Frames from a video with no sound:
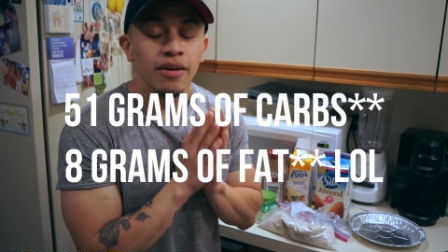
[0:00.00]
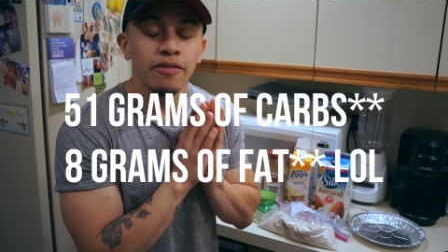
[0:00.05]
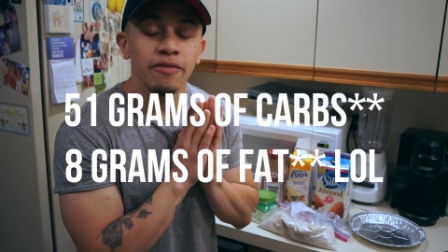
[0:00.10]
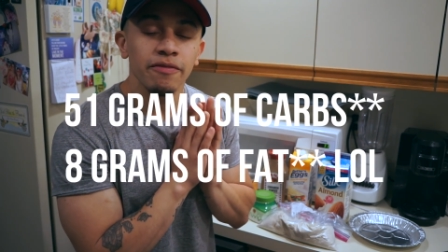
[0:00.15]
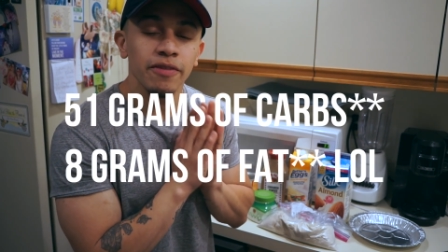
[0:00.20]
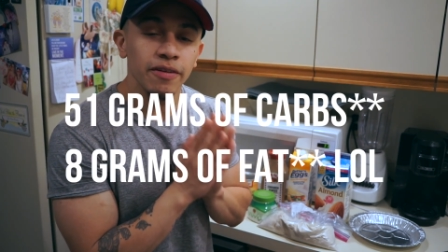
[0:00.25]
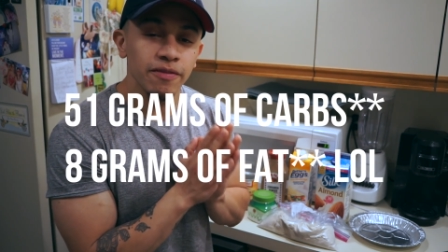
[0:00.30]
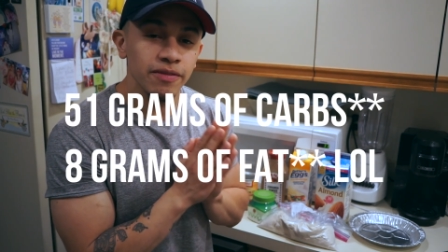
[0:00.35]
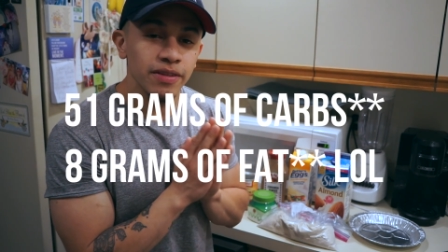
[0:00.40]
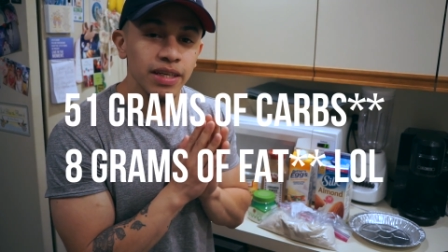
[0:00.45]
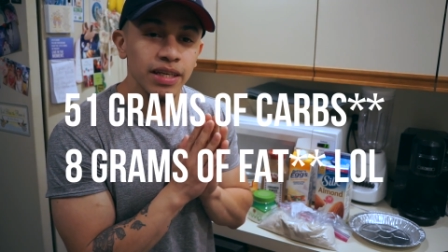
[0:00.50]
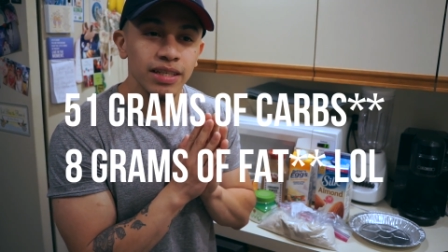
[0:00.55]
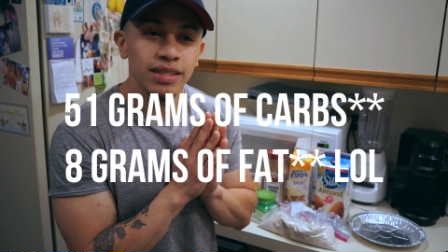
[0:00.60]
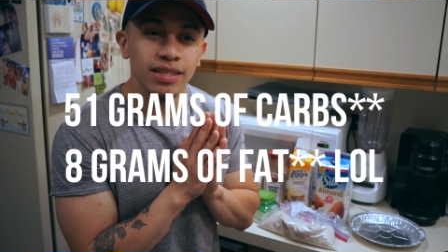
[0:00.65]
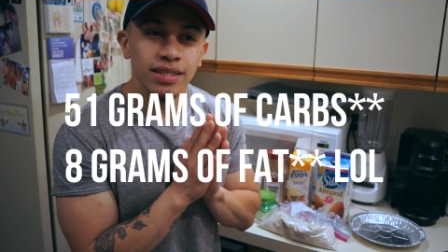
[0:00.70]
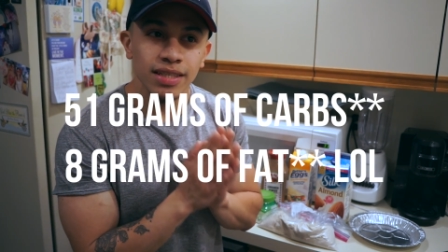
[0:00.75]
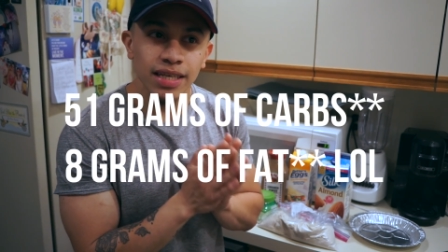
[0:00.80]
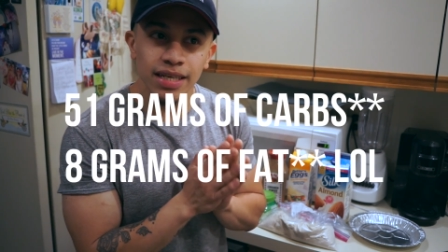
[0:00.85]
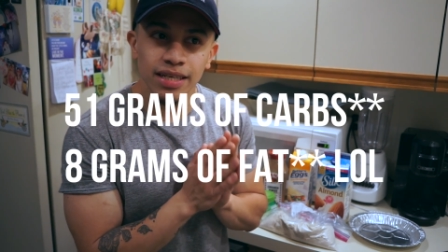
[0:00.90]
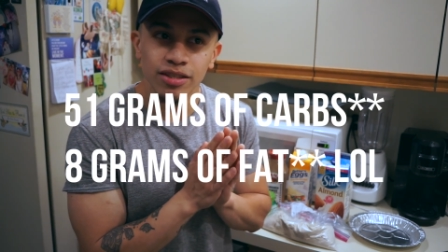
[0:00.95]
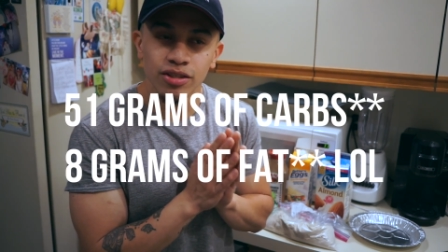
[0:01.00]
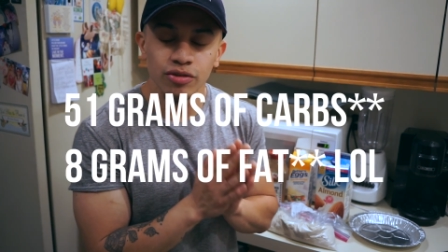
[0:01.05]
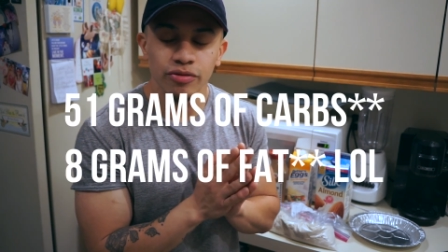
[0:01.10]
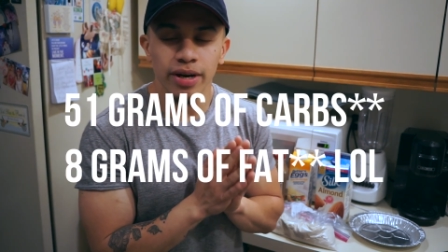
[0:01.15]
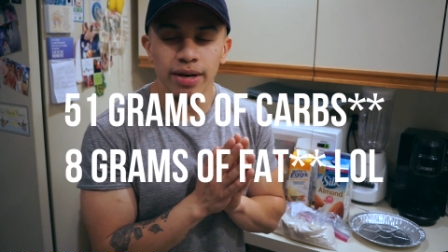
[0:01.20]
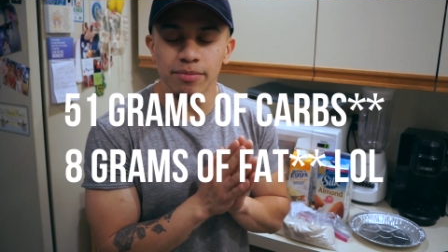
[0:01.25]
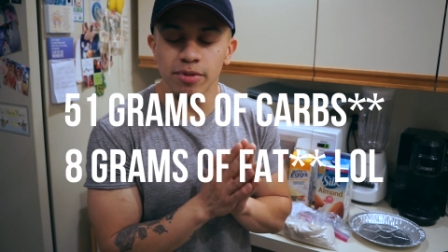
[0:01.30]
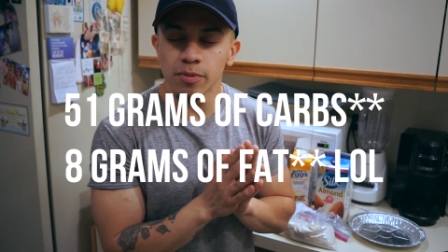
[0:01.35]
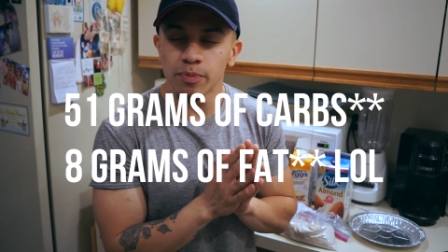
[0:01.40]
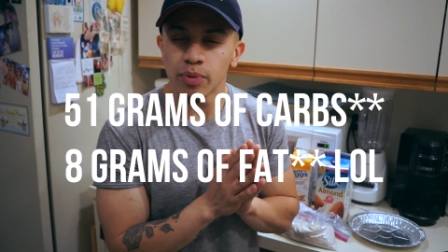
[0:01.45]
56
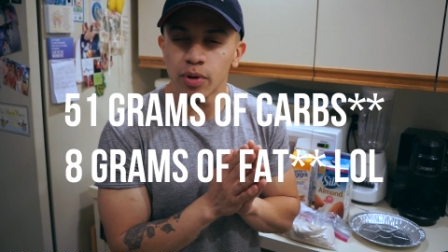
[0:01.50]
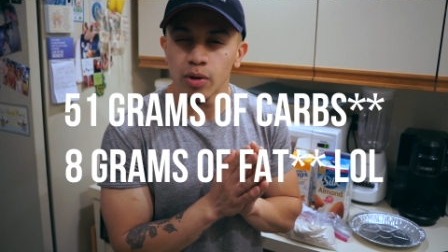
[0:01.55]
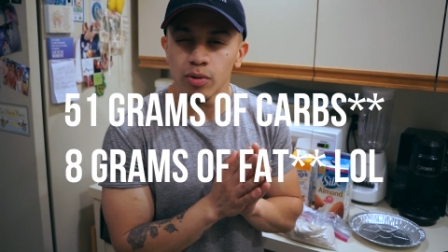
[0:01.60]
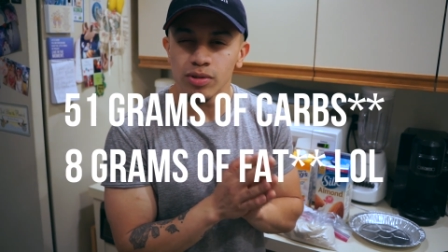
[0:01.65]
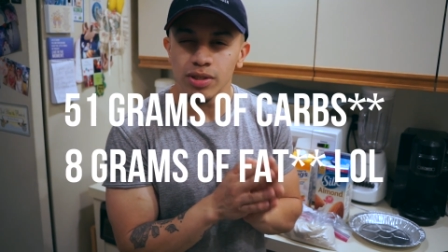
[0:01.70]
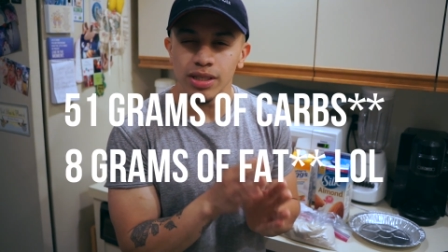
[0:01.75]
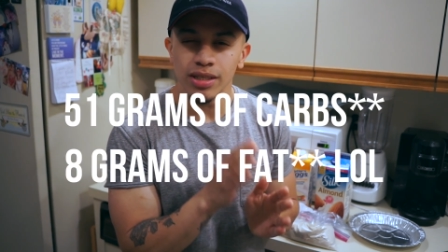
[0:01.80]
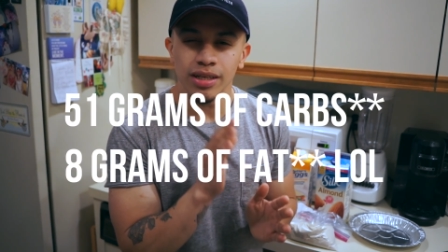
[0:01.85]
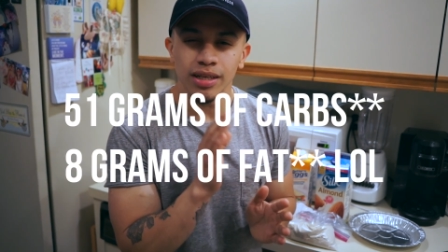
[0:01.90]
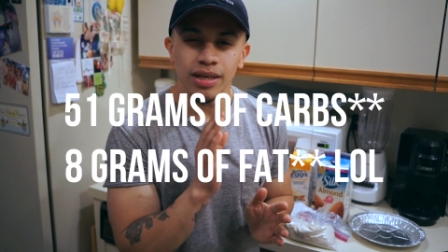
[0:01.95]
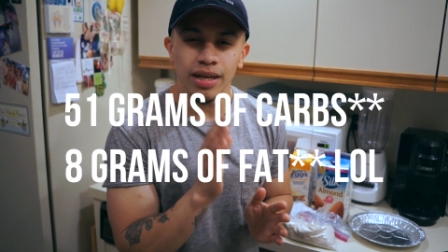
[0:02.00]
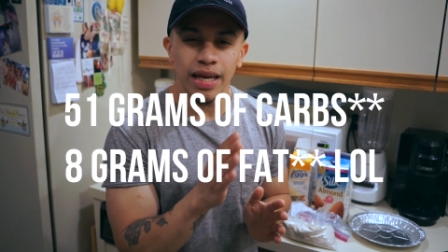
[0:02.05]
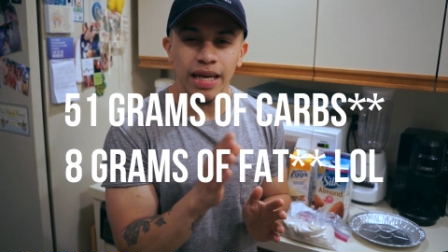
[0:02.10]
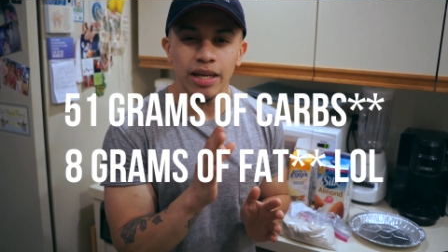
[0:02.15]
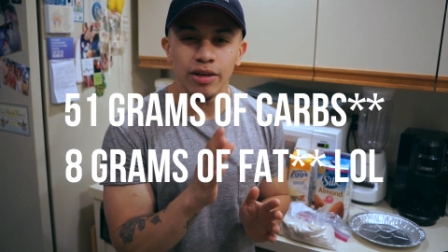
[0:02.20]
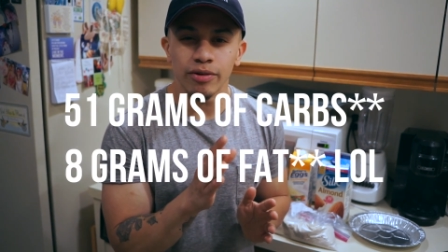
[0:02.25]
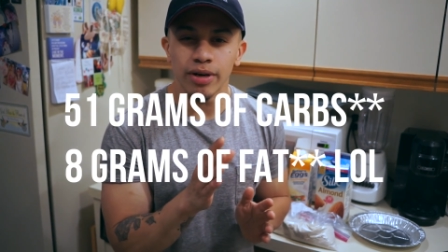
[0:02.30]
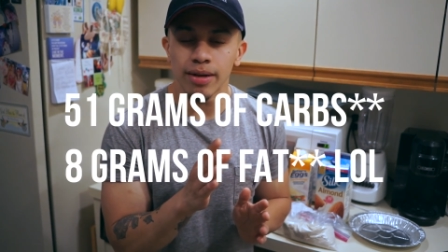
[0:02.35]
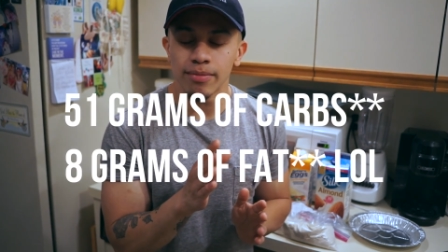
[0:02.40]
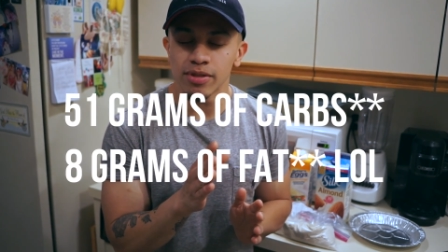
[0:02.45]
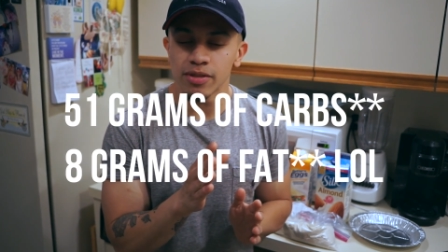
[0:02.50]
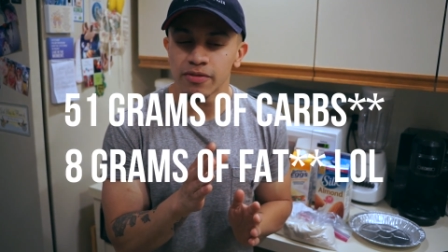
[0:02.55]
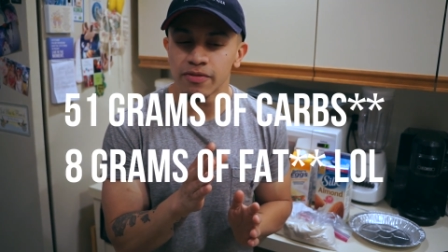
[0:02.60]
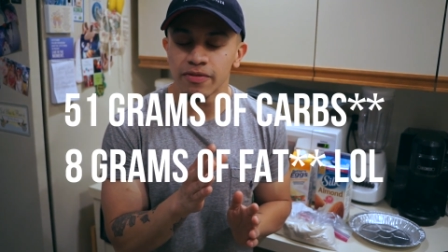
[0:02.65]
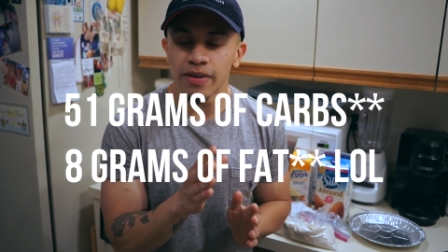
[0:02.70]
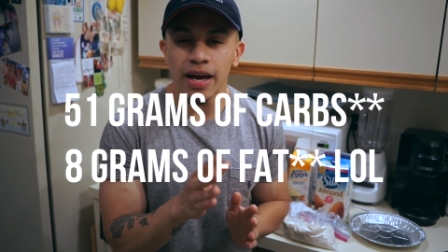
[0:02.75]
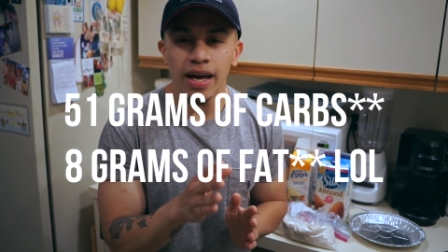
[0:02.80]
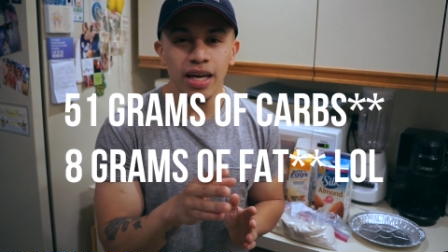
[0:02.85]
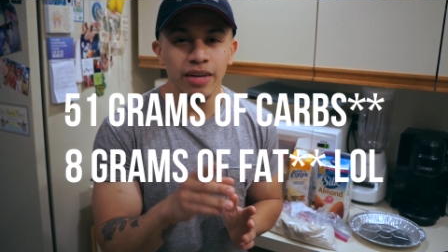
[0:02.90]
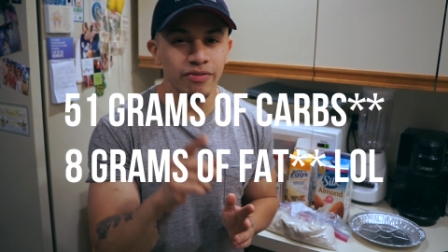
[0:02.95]
grams of protein, and 8 grams of
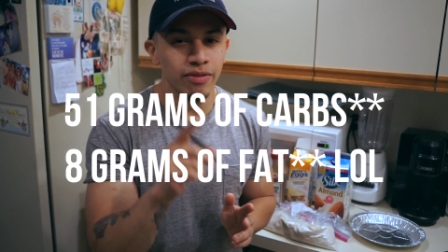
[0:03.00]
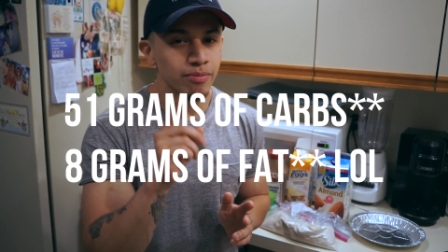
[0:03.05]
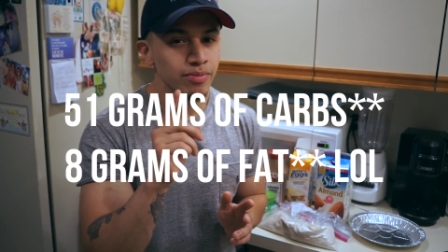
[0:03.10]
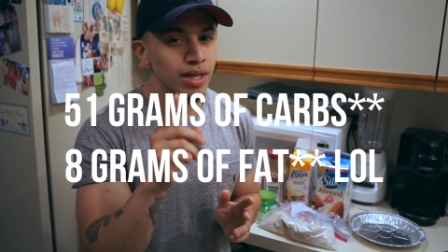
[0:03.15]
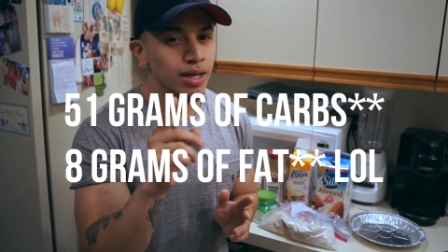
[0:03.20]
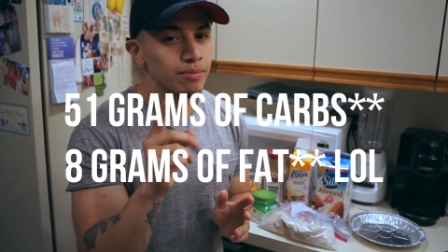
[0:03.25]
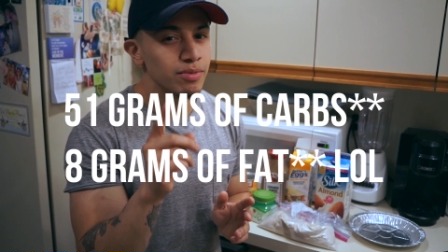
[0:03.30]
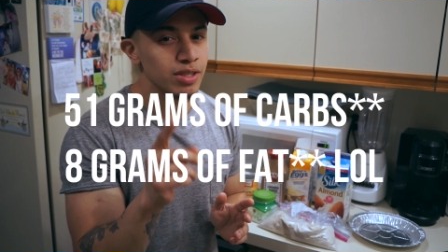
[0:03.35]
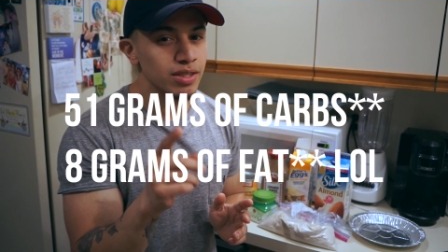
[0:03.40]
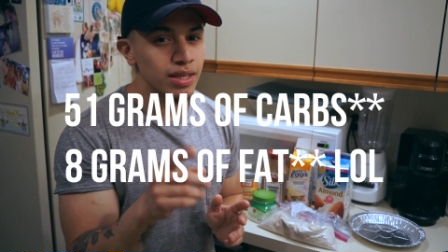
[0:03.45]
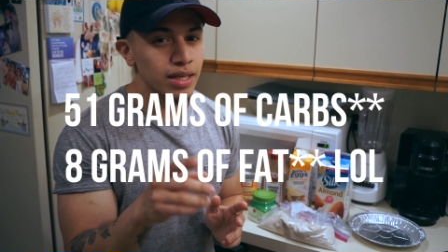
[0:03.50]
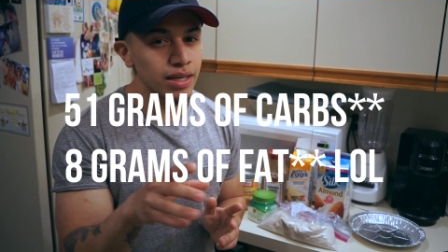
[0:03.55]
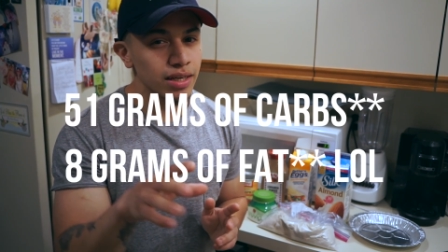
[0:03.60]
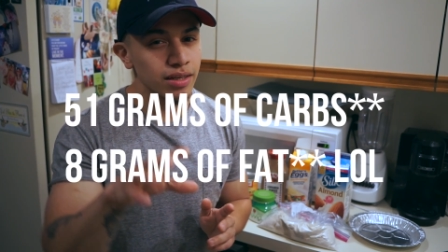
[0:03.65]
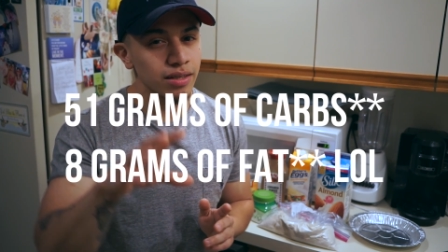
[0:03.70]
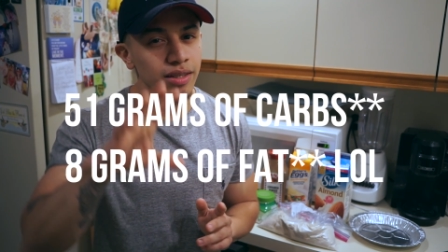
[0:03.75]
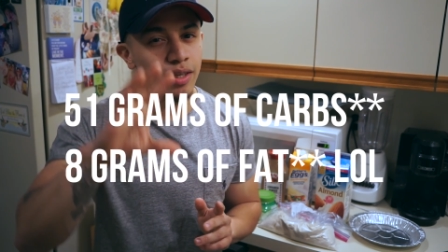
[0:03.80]
fat, if I'm not mistaken.